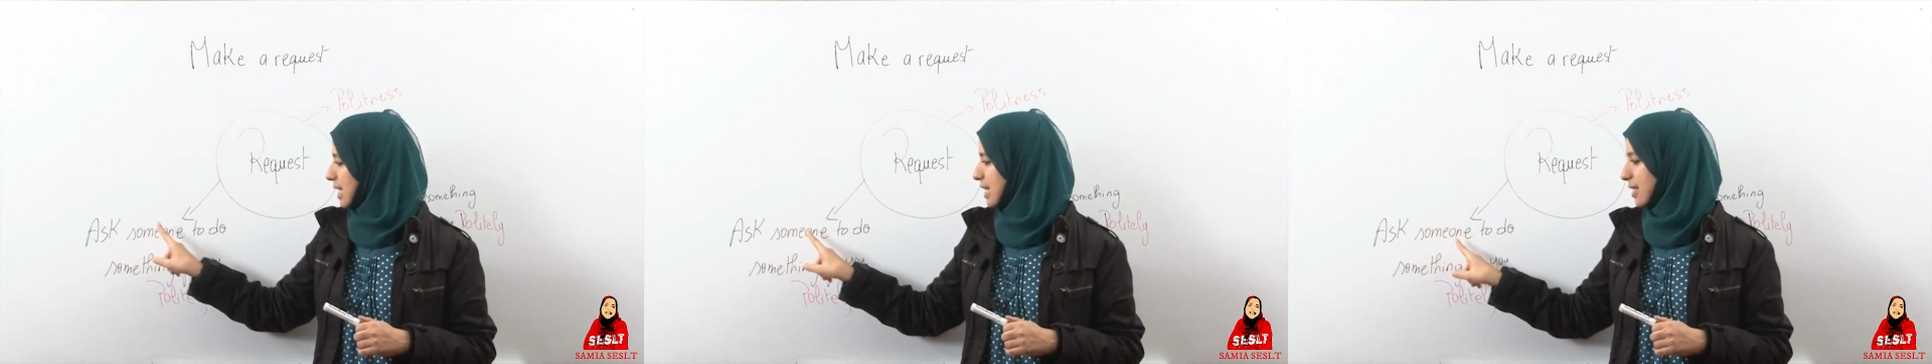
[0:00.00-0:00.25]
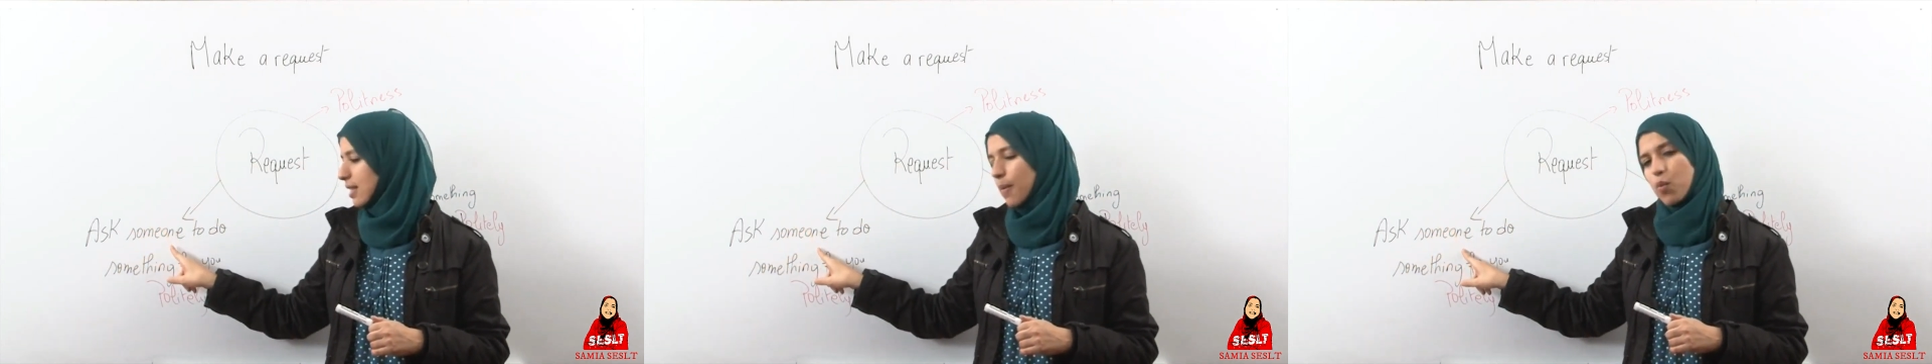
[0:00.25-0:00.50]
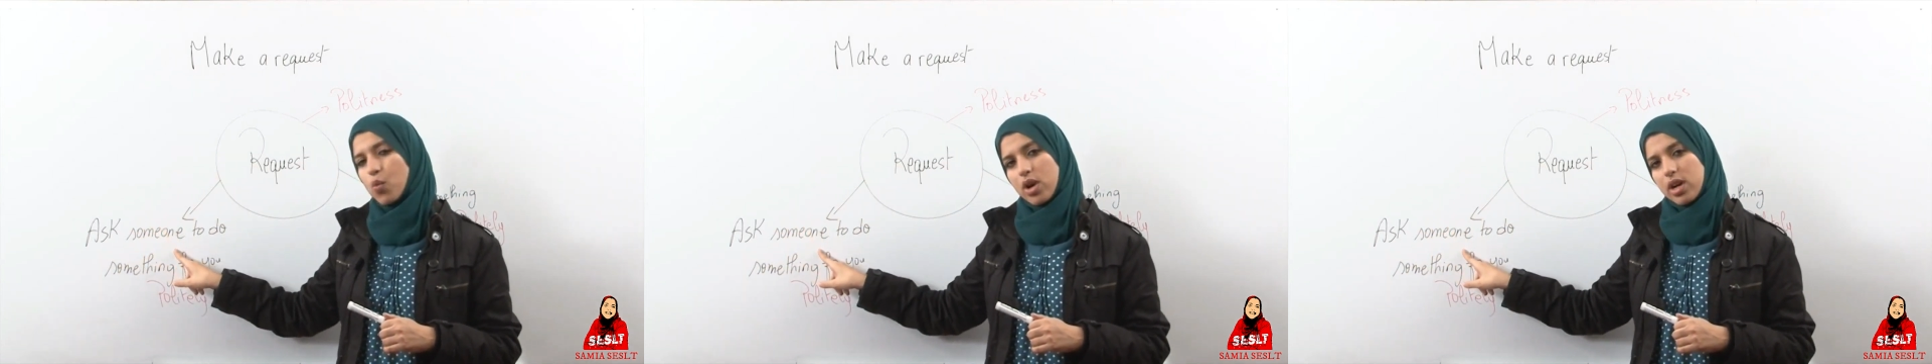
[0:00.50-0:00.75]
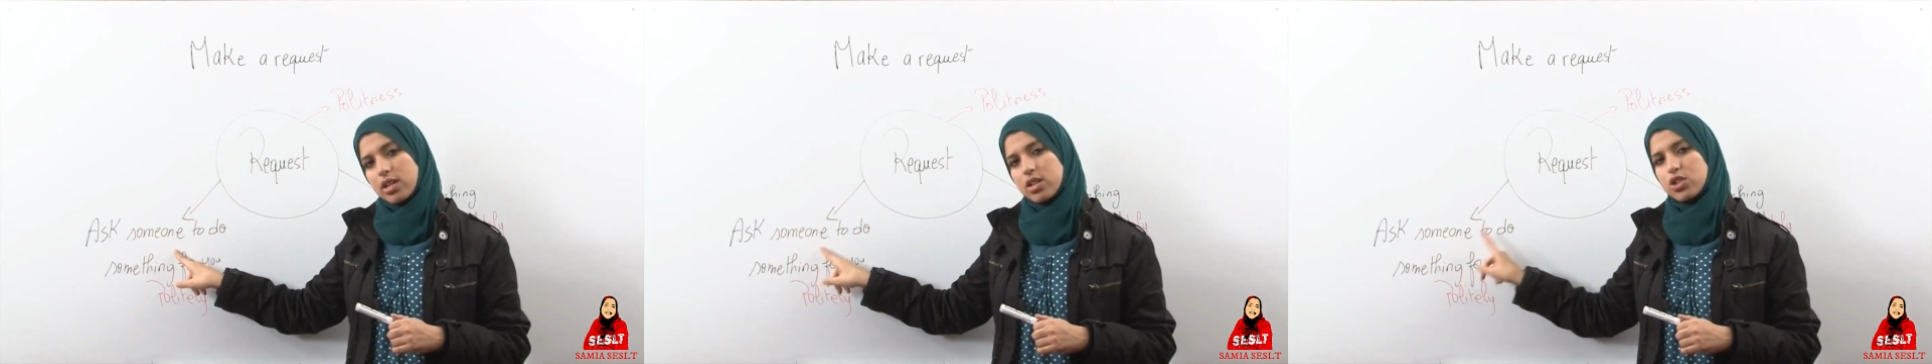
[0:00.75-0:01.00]

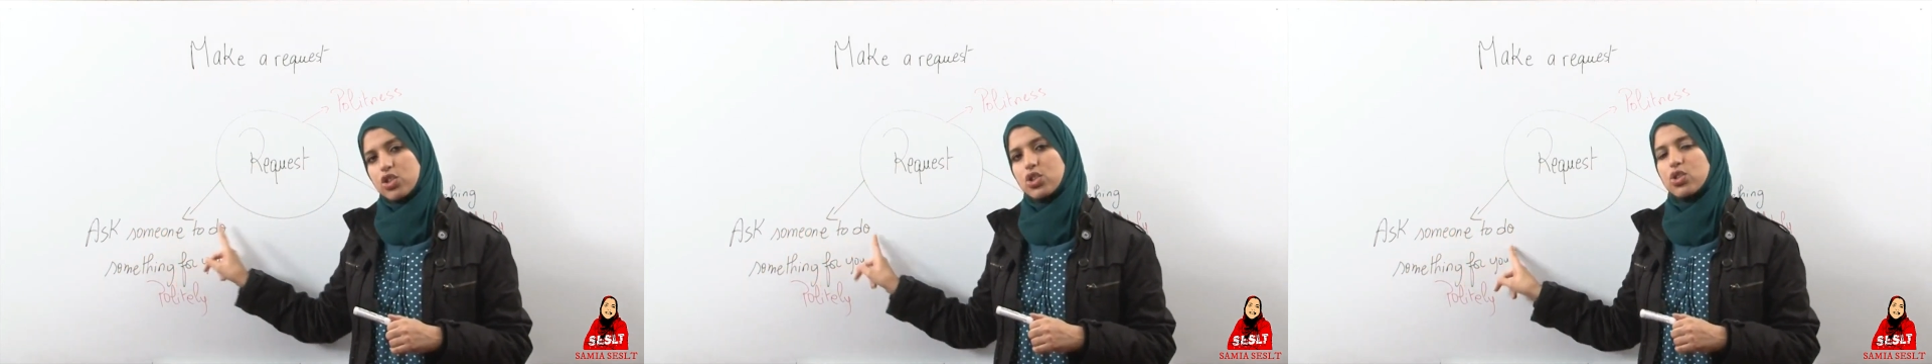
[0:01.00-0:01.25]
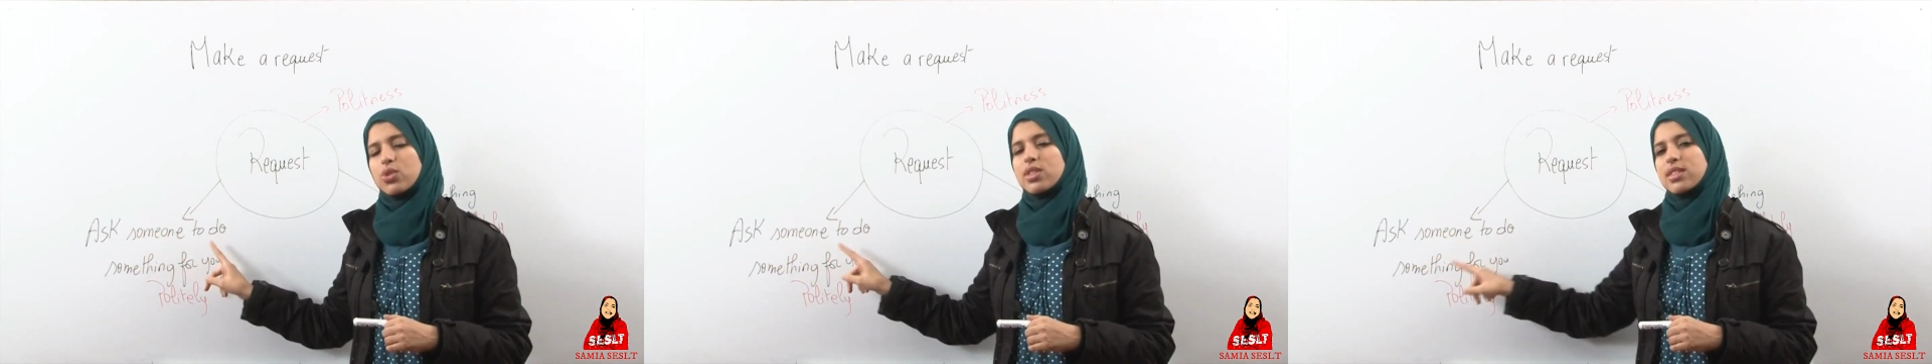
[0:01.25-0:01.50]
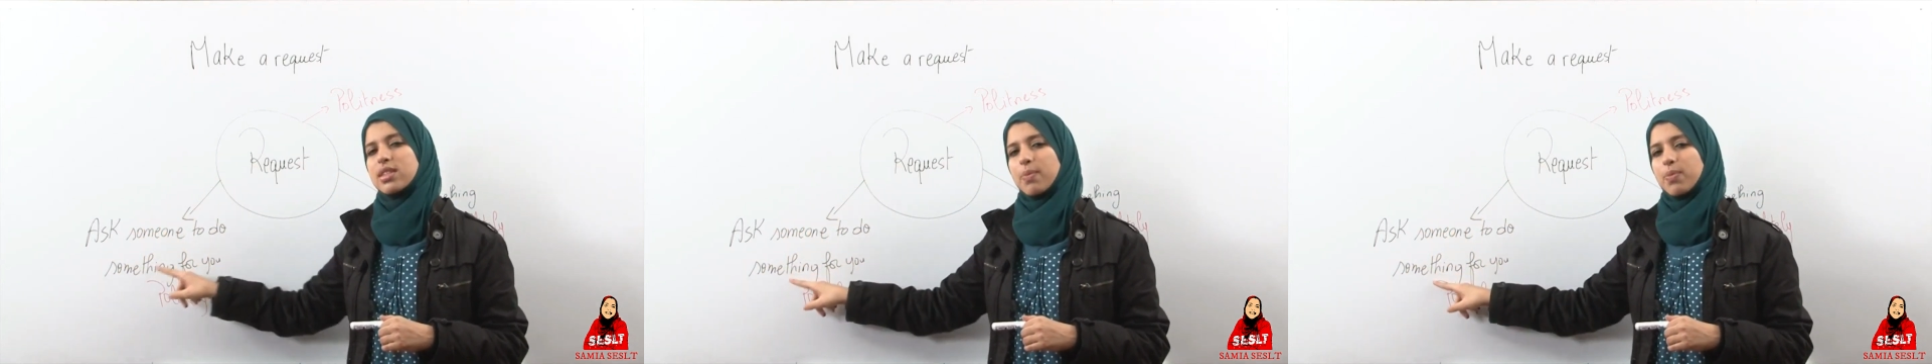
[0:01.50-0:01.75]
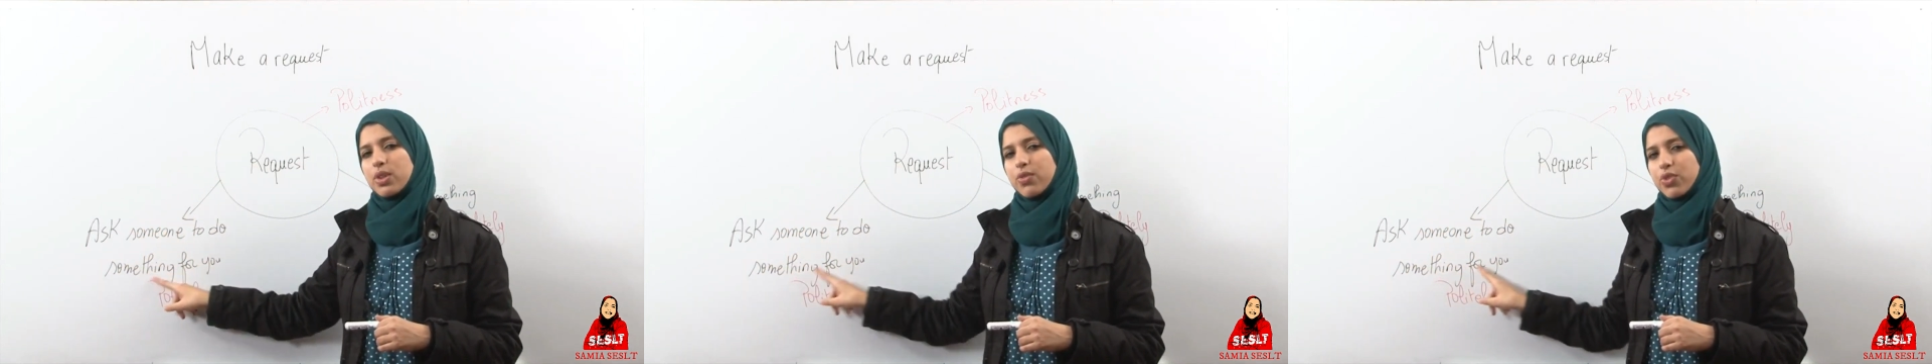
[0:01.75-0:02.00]
someone to do
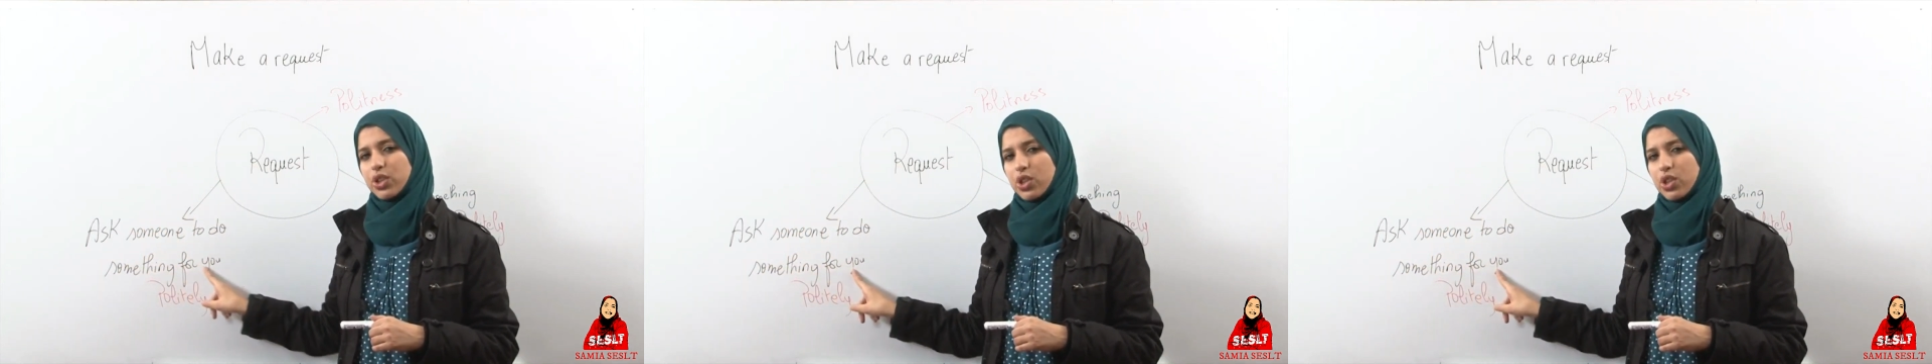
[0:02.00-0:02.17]
something for